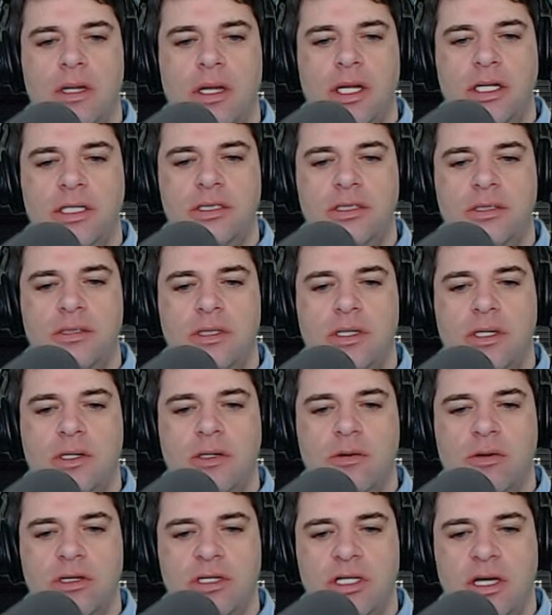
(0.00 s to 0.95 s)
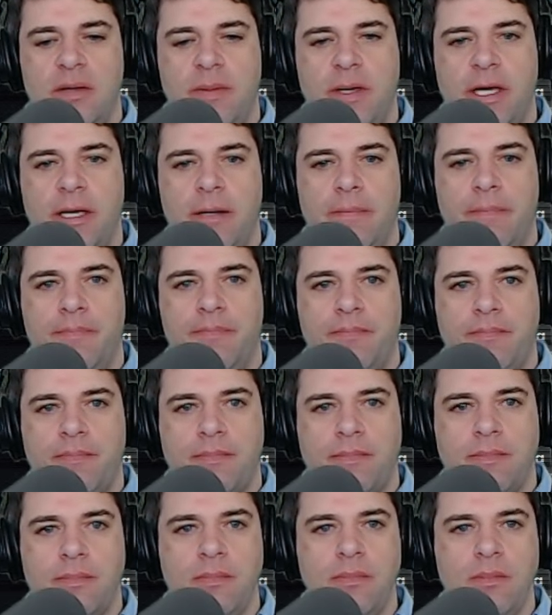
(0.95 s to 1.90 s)
Let's ignore TB.
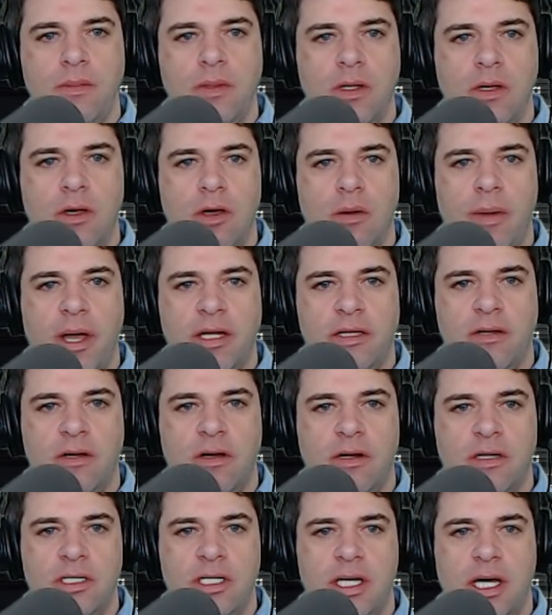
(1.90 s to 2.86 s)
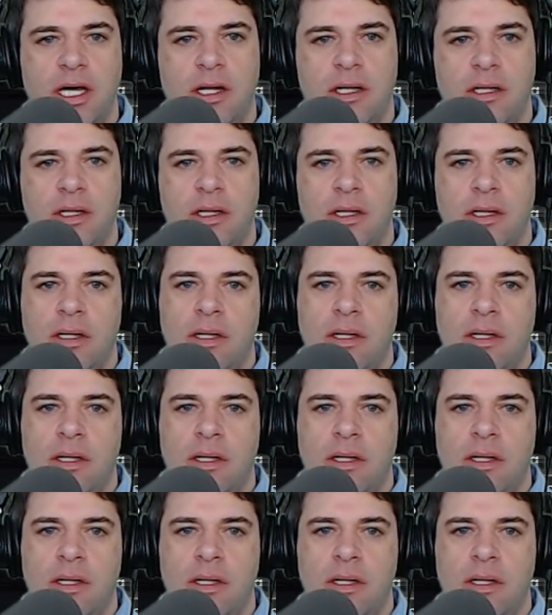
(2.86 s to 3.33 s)
Go back to RTL.